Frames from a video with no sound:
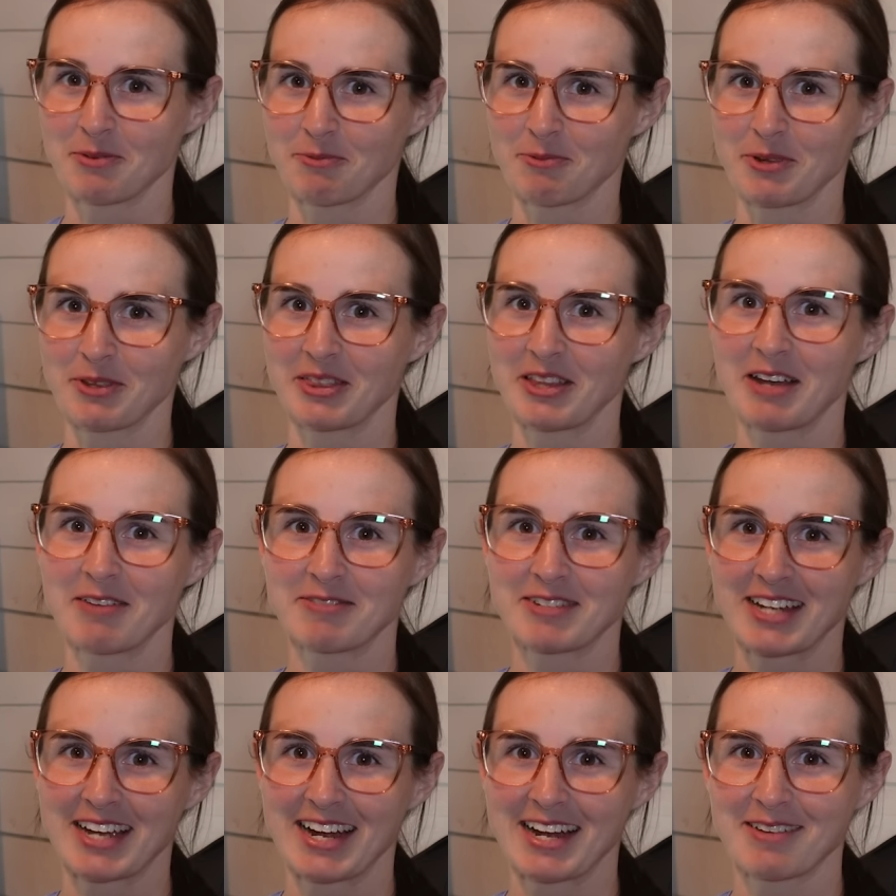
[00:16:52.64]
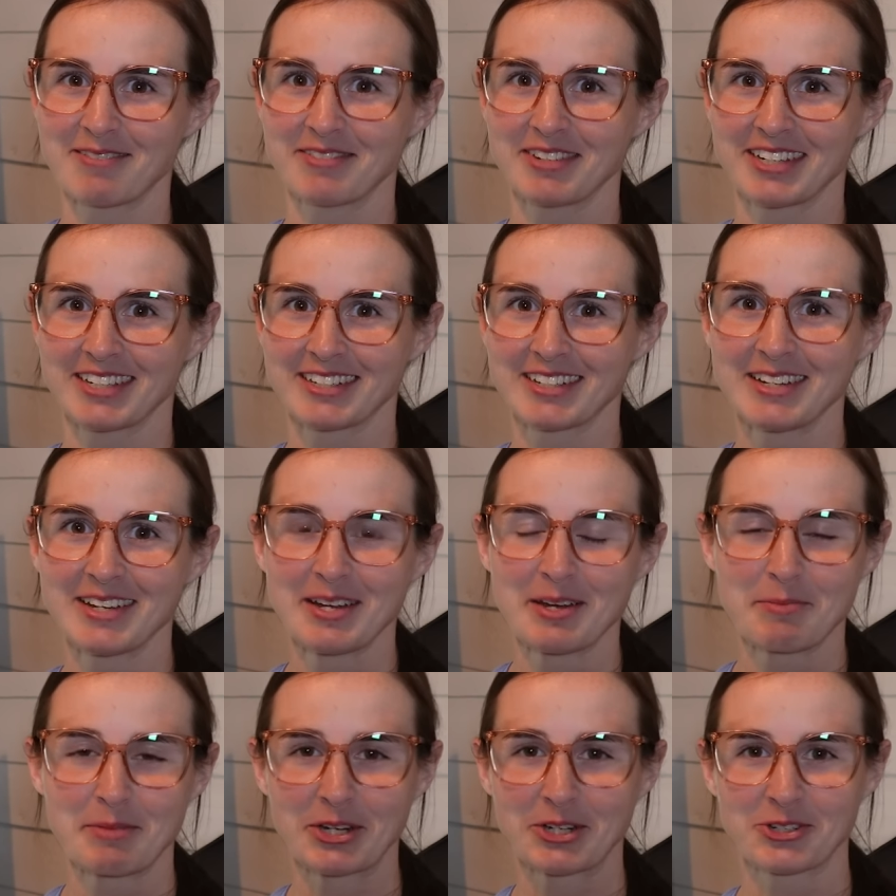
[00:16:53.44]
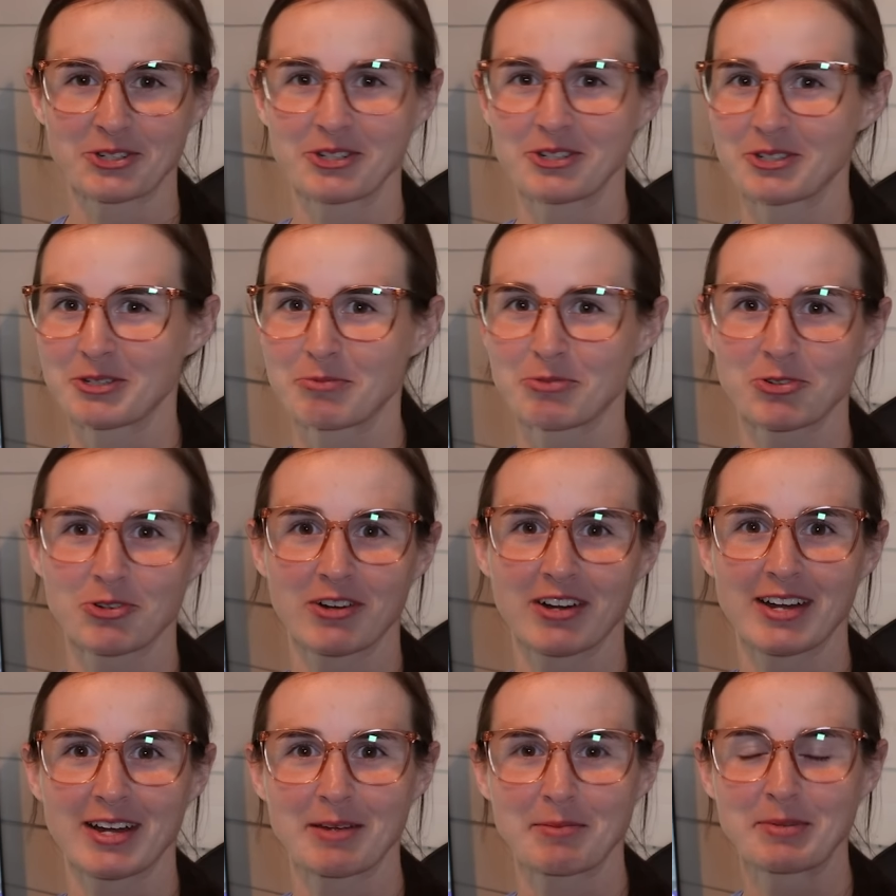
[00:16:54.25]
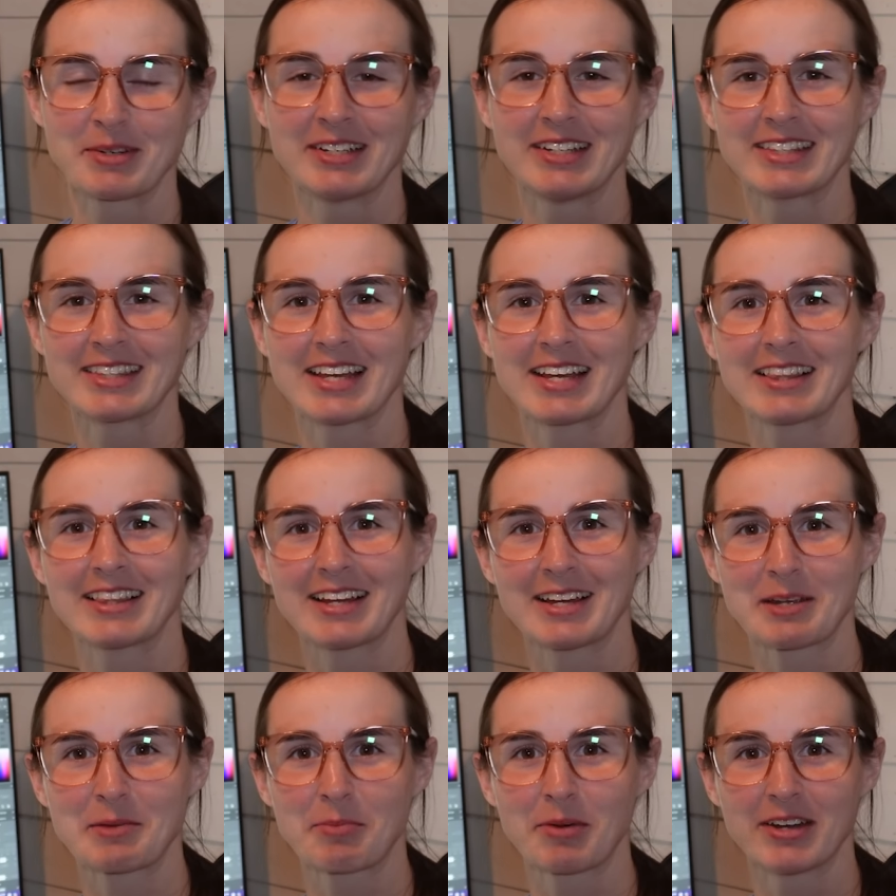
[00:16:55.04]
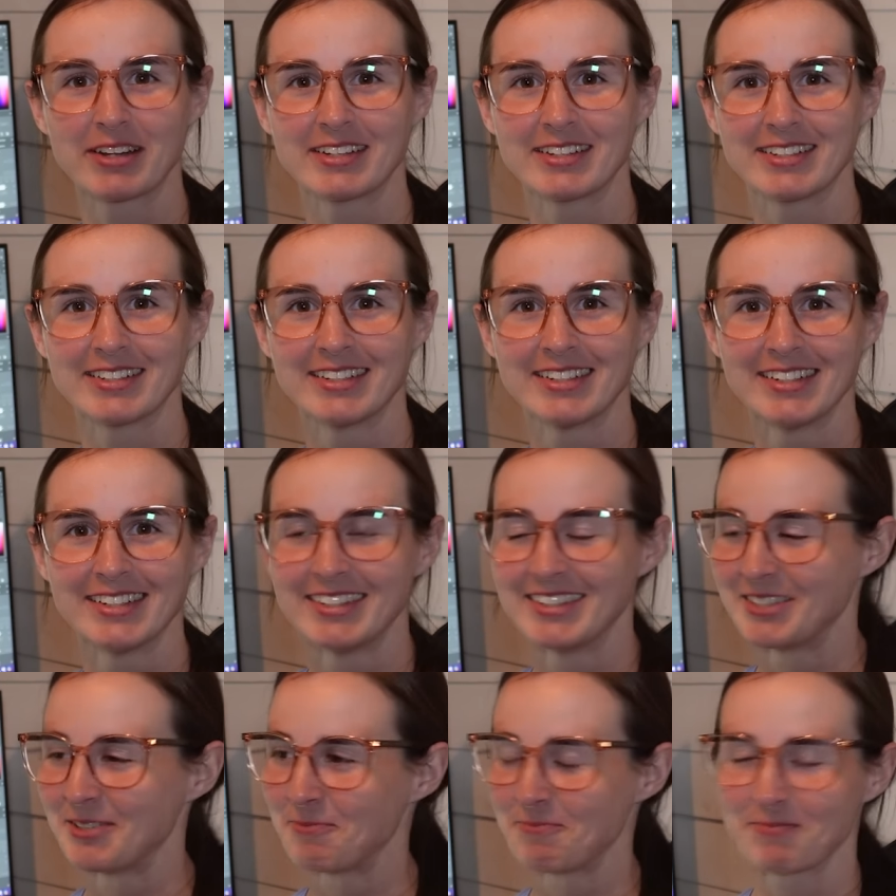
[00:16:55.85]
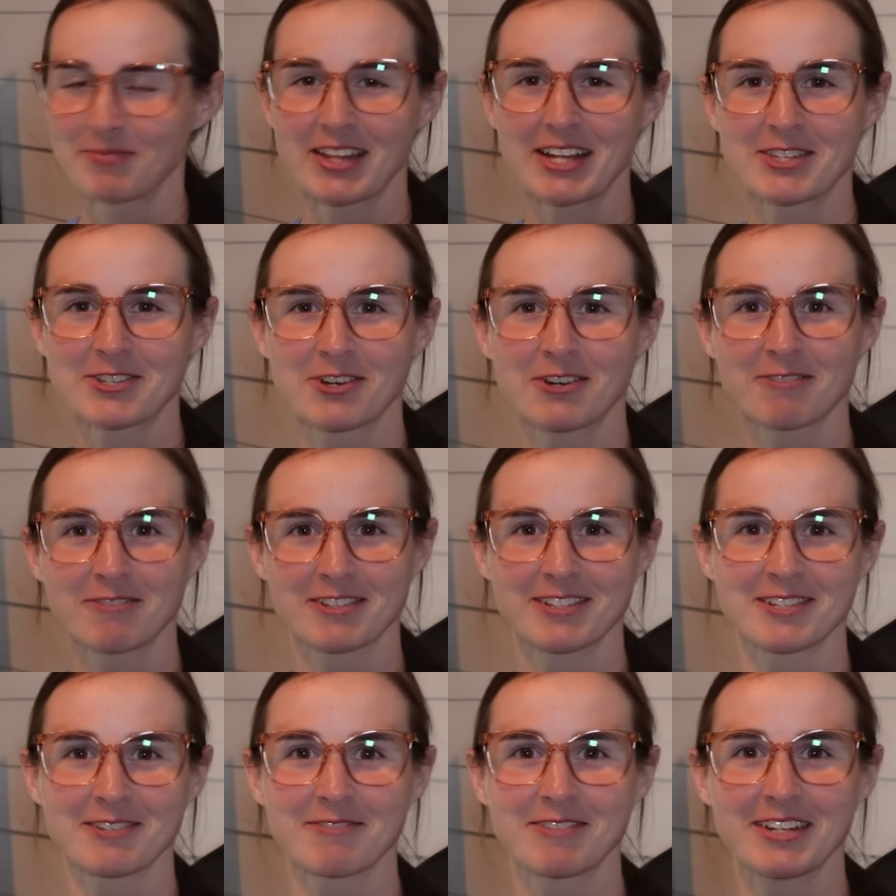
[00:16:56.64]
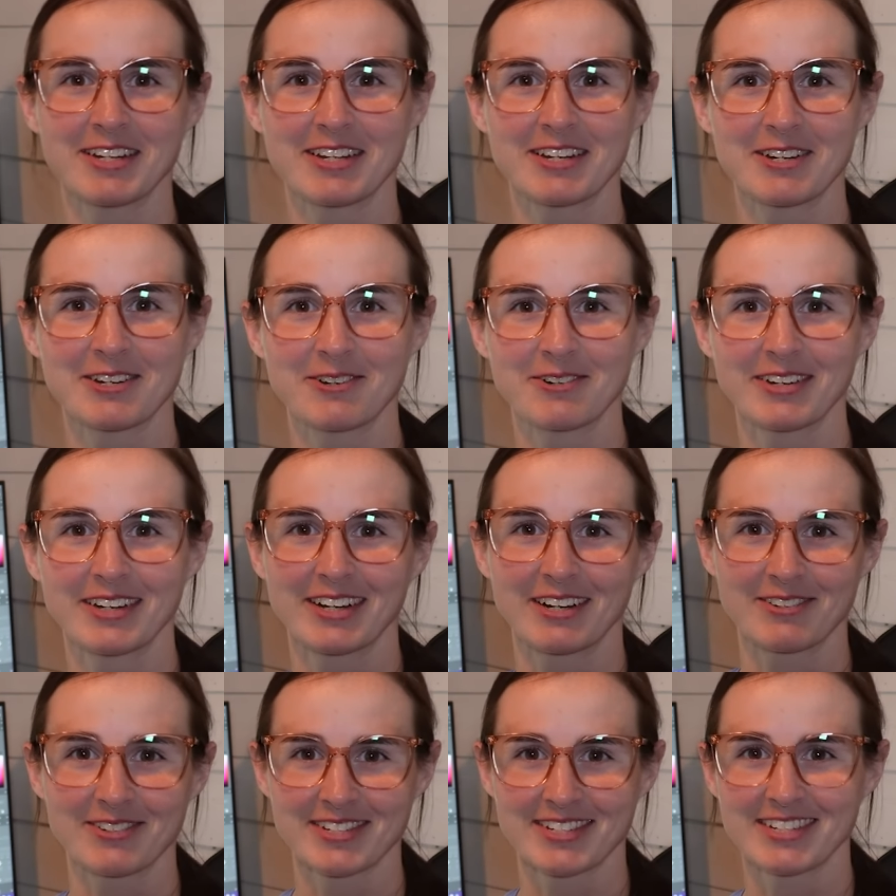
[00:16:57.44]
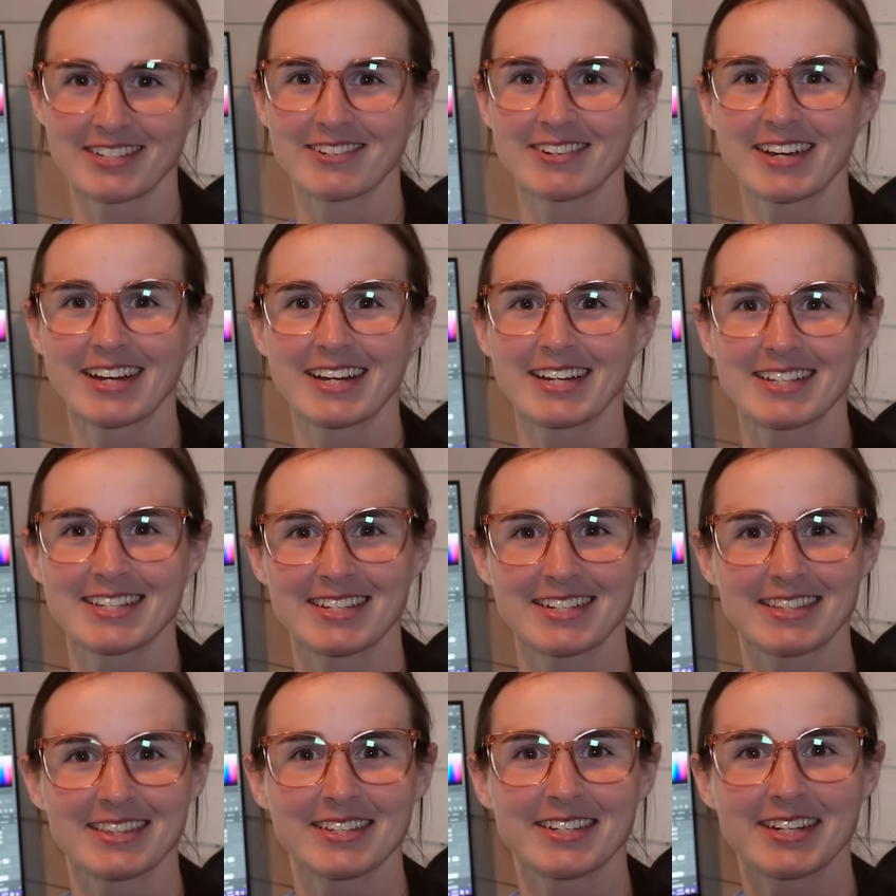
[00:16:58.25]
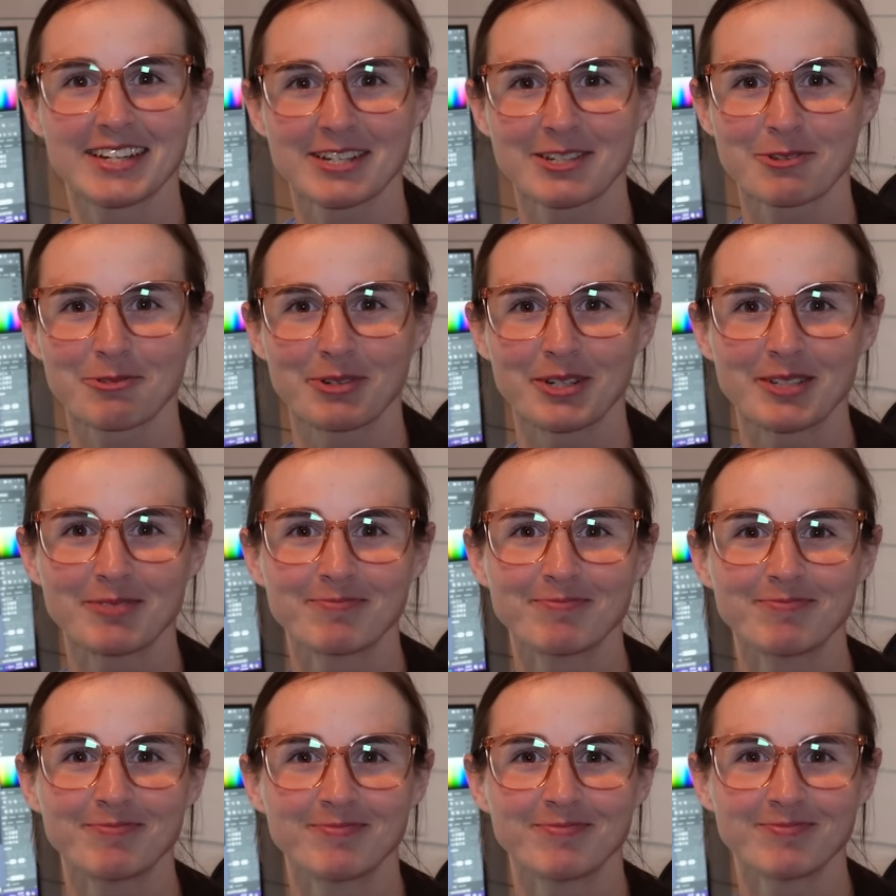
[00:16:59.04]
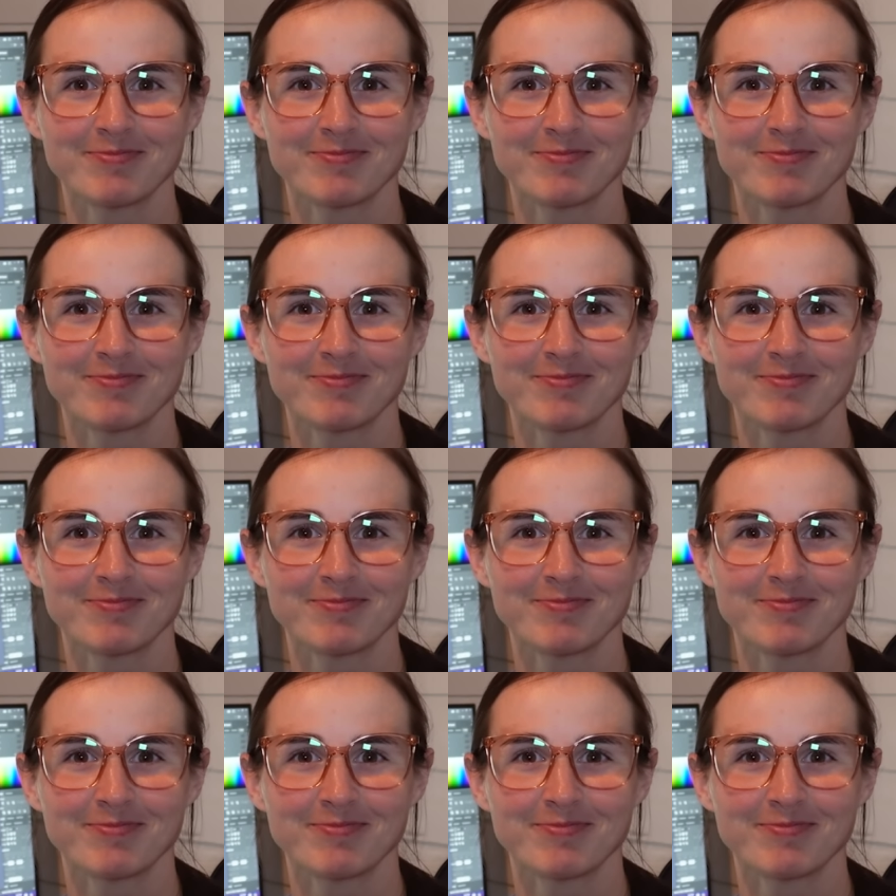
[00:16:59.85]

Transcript: we'd love to have you. Make sure you subscribe, hit that like button. That's all for this video, and I'll see you guys in the next one.